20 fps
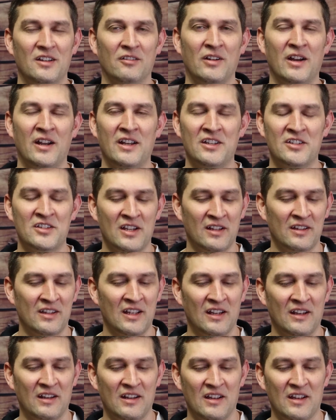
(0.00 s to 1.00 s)
Randy said
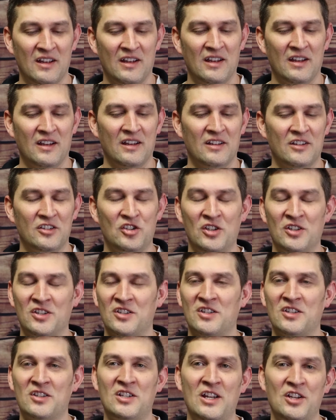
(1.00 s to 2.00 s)
that
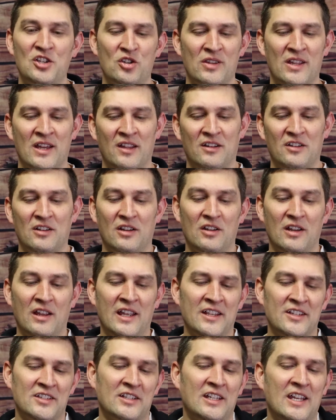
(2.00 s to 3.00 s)
Jesus is teaching that
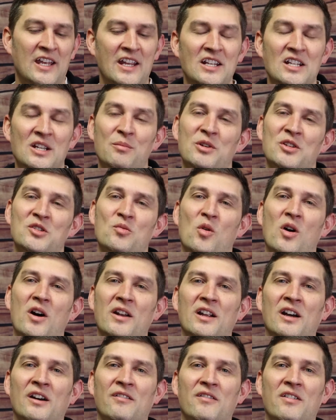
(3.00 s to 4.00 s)
his kingdom is
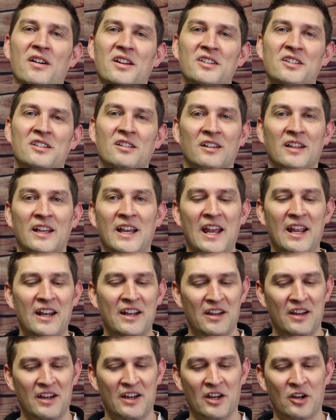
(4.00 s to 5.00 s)
one of
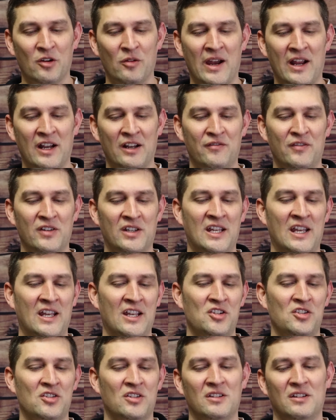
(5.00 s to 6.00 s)
delayed
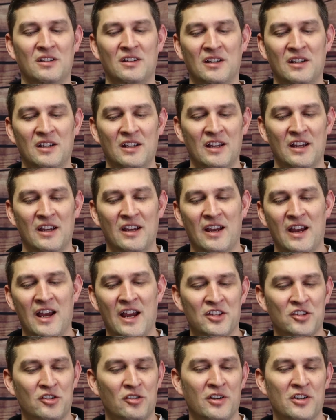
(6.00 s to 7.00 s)
gratification.
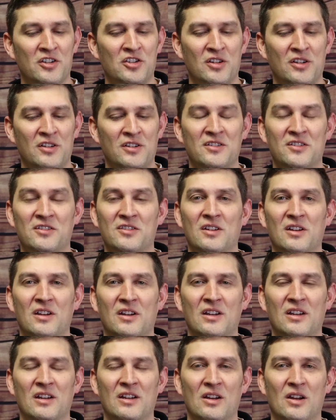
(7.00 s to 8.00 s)
As Christians,
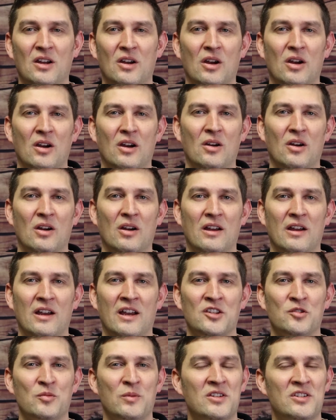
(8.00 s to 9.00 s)

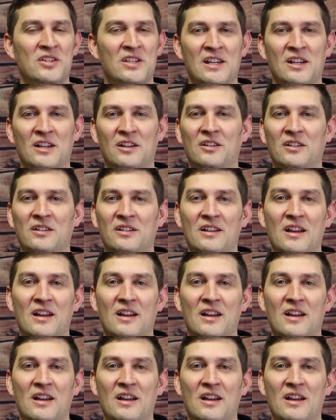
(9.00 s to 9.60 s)
as we seek